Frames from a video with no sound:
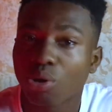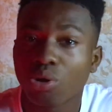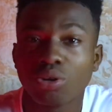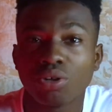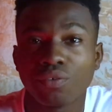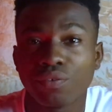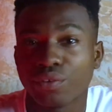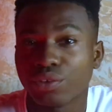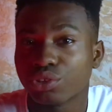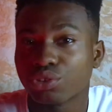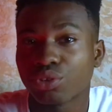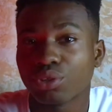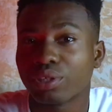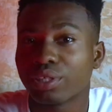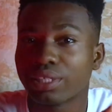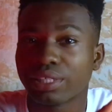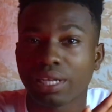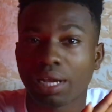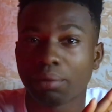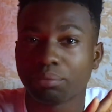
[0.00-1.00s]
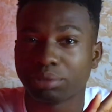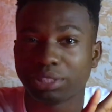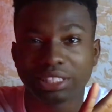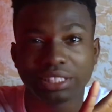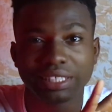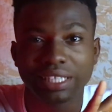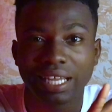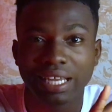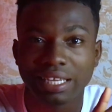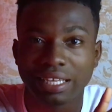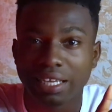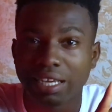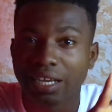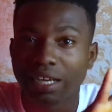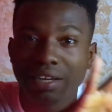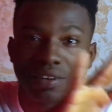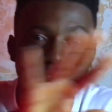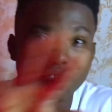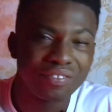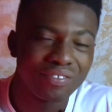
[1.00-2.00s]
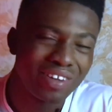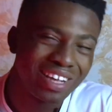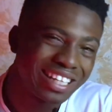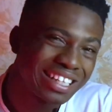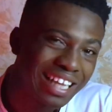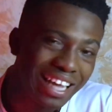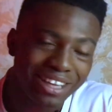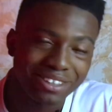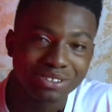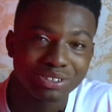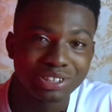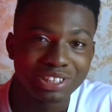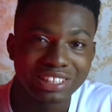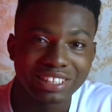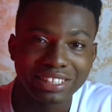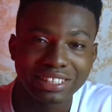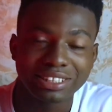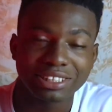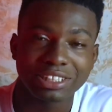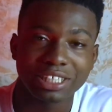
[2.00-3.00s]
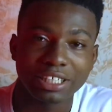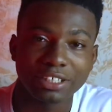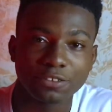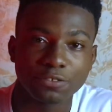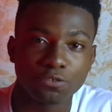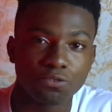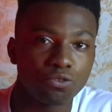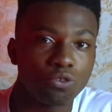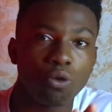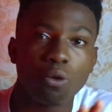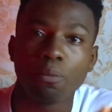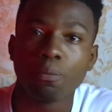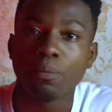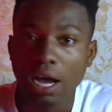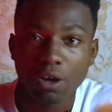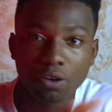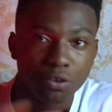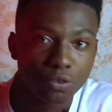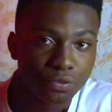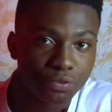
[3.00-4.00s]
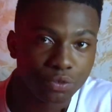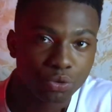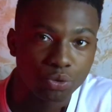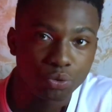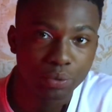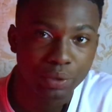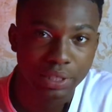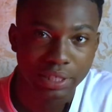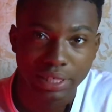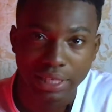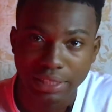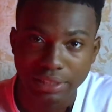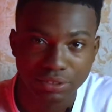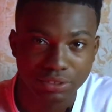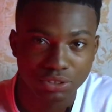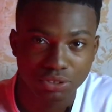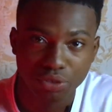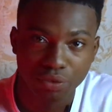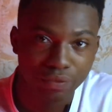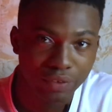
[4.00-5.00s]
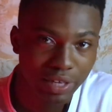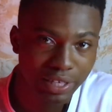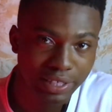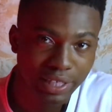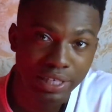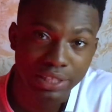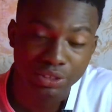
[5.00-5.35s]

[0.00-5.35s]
all of a sudden I'm seeing like red candlestick trying to form out of nowhere and stuff like that.